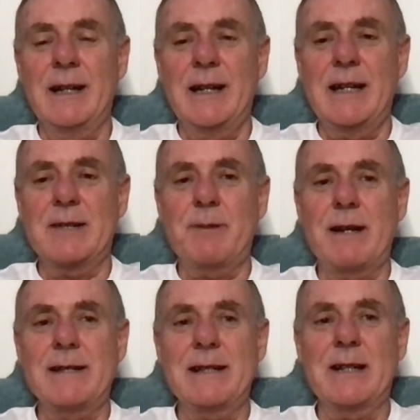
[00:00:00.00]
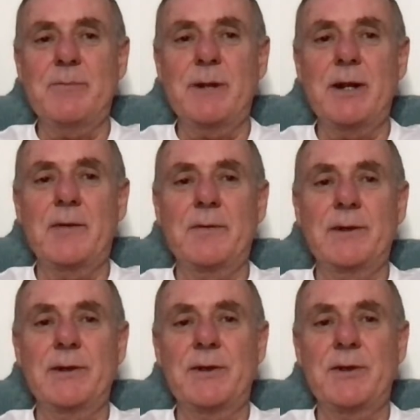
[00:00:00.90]
it's basically been
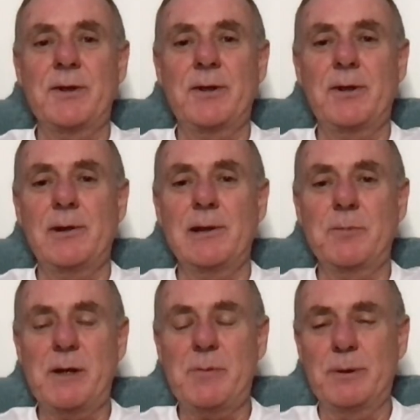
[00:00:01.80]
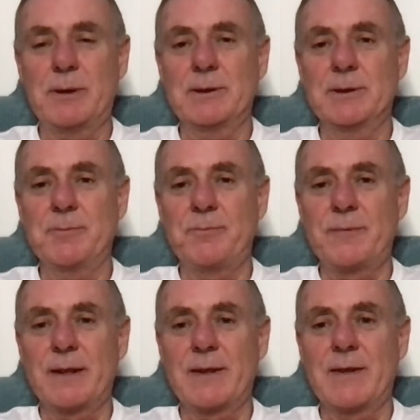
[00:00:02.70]
offered to all the people
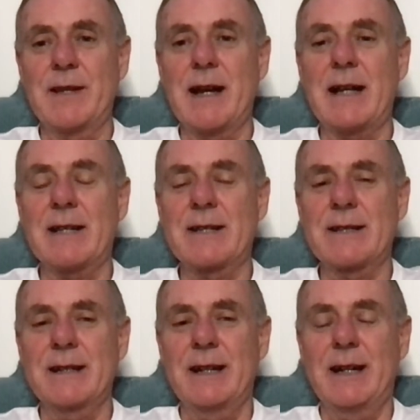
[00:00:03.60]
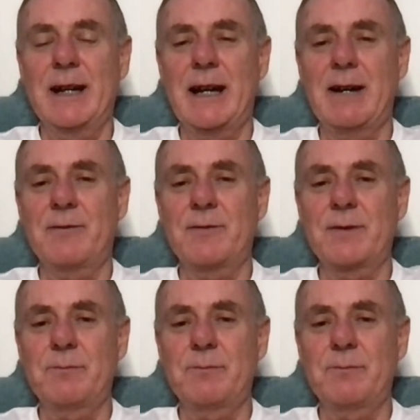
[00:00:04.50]
that have